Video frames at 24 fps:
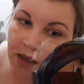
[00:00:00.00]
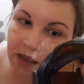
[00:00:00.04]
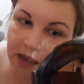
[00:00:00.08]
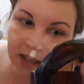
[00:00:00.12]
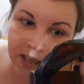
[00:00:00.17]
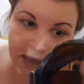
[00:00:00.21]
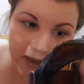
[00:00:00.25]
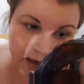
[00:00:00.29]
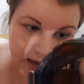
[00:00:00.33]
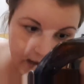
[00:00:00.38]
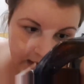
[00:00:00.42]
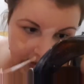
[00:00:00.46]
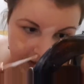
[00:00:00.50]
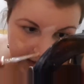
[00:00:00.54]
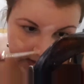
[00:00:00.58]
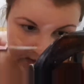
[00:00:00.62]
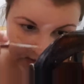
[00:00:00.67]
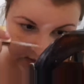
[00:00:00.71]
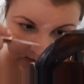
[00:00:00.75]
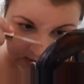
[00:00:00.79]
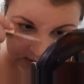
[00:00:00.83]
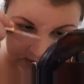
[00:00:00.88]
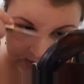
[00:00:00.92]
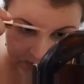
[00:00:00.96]
yeah,
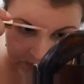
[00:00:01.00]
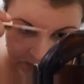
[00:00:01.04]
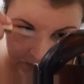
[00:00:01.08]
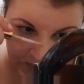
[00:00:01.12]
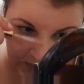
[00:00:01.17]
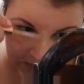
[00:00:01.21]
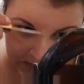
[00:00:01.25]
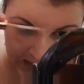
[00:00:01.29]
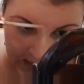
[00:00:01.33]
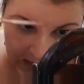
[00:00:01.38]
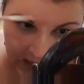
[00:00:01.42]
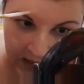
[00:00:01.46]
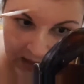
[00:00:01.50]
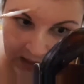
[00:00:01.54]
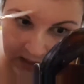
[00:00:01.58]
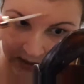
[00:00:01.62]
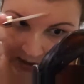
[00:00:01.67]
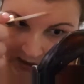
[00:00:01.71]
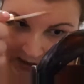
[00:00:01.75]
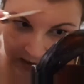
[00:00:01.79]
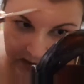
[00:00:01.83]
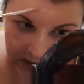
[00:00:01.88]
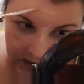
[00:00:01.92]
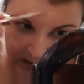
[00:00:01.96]
just a bit, and
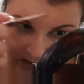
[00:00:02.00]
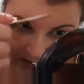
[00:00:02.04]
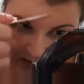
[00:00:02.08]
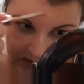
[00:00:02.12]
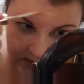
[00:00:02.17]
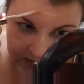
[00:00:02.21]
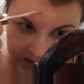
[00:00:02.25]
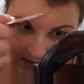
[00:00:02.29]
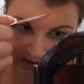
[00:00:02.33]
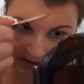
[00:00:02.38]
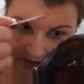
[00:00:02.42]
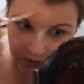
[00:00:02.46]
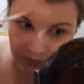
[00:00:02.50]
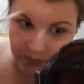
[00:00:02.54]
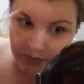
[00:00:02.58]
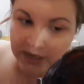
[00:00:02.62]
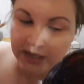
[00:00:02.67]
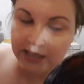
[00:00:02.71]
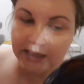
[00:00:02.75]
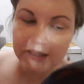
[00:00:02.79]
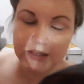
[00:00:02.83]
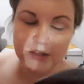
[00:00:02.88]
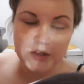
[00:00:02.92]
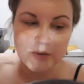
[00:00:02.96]
then just a little
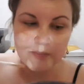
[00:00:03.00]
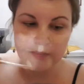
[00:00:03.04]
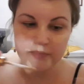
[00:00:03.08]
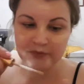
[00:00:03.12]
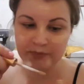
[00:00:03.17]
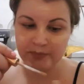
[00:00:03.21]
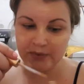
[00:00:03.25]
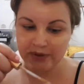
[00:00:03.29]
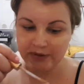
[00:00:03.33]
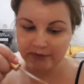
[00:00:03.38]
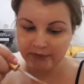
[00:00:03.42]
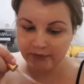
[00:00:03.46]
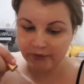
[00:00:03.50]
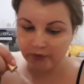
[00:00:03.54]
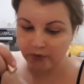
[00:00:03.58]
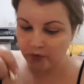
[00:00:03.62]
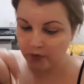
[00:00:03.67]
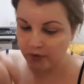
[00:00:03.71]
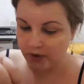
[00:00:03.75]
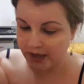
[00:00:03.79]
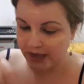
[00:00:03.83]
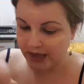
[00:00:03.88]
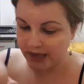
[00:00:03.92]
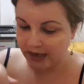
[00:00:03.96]
bit at the top of my
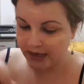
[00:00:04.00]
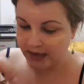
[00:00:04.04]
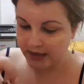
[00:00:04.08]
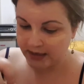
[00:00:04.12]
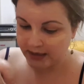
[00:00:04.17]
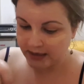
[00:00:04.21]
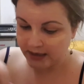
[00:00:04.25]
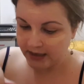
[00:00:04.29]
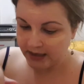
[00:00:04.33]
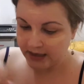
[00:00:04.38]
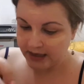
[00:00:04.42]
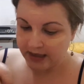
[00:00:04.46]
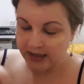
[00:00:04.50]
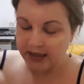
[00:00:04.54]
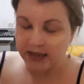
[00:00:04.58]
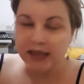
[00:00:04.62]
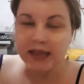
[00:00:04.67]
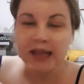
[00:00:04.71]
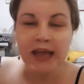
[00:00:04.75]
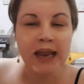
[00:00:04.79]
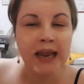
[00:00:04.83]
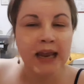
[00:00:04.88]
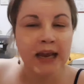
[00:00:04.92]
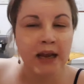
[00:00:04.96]
forehead.
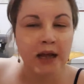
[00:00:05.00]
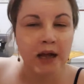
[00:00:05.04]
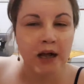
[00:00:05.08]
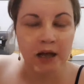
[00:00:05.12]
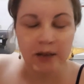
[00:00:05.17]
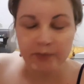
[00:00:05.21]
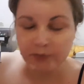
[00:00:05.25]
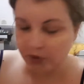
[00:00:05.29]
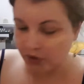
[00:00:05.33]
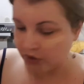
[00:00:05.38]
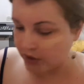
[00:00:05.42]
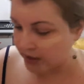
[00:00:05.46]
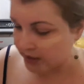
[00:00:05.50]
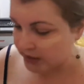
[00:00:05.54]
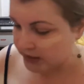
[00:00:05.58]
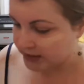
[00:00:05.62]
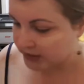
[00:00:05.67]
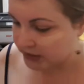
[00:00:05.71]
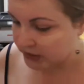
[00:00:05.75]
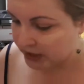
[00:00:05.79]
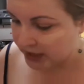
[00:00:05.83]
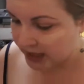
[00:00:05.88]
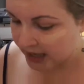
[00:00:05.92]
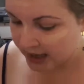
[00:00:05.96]
Then I'm going
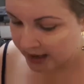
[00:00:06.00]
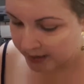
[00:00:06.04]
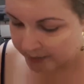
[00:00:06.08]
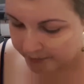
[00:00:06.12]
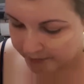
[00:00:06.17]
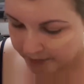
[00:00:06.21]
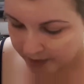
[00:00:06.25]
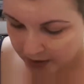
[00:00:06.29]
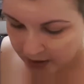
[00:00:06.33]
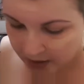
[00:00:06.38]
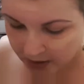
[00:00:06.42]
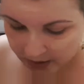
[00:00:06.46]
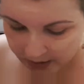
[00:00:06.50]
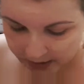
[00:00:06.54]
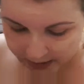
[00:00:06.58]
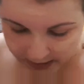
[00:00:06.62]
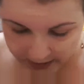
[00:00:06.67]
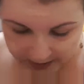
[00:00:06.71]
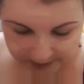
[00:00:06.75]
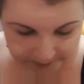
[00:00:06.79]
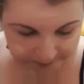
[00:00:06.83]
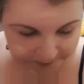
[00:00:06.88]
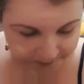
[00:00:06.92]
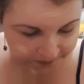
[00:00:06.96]
to get
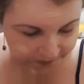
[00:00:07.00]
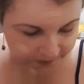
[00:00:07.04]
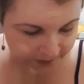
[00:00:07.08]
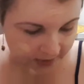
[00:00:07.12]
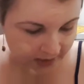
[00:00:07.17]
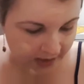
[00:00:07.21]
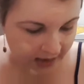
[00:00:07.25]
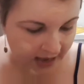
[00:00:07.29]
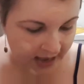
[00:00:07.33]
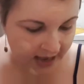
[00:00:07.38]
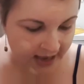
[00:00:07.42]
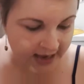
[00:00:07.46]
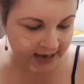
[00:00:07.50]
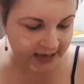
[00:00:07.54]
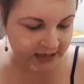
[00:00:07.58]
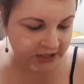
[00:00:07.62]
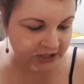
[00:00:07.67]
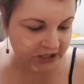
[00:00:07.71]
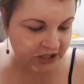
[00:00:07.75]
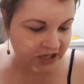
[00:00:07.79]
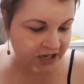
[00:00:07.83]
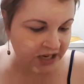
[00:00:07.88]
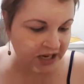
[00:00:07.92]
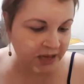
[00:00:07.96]
my
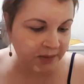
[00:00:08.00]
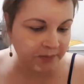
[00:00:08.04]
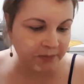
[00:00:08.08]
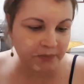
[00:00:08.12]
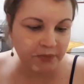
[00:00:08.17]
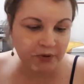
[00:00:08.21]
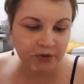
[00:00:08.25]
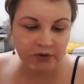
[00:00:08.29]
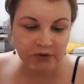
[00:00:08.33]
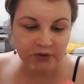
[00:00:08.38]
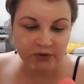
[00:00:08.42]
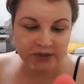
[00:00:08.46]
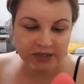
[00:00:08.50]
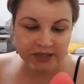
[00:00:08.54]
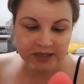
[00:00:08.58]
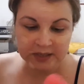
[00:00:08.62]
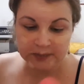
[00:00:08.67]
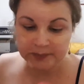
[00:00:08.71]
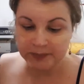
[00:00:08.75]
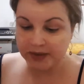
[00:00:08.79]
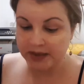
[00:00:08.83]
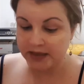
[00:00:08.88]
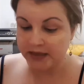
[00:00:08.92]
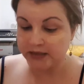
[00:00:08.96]
H&M Beauty
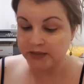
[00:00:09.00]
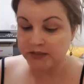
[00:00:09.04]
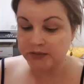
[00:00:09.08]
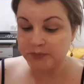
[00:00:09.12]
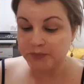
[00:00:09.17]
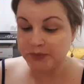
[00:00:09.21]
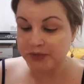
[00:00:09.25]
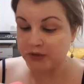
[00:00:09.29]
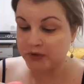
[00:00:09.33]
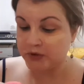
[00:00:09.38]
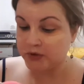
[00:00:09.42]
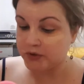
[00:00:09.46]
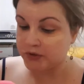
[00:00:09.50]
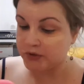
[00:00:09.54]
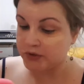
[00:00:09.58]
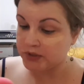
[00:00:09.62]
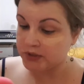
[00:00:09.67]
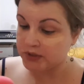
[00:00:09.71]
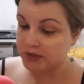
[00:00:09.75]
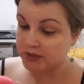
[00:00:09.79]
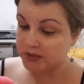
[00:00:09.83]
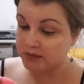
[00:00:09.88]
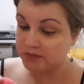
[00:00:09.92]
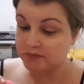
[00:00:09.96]
Sponge
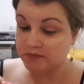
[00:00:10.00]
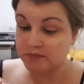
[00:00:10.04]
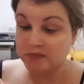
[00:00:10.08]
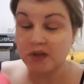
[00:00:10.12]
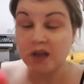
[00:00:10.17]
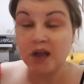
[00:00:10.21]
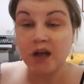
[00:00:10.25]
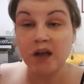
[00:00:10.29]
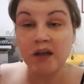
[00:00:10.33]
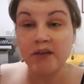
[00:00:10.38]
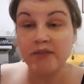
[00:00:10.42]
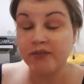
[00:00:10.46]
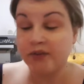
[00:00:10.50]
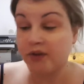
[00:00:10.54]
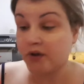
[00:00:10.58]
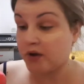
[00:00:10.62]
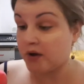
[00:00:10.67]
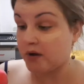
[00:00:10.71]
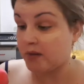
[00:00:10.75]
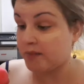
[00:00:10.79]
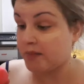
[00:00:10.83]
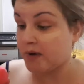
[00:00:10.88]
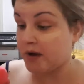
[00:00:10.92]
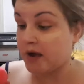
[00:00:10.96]
because I
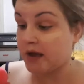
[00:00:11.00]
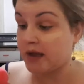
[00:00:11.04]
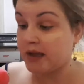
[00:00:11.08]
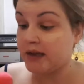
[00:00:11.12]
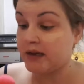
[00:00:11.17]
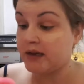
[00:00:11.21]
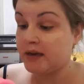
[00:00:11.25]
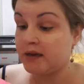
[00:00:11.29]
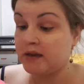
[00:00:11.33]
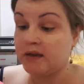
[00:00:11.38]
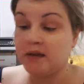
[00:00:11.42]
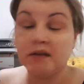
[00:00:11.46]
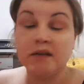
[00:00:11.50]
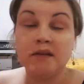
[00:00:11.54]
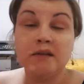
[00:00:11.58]
forgot mine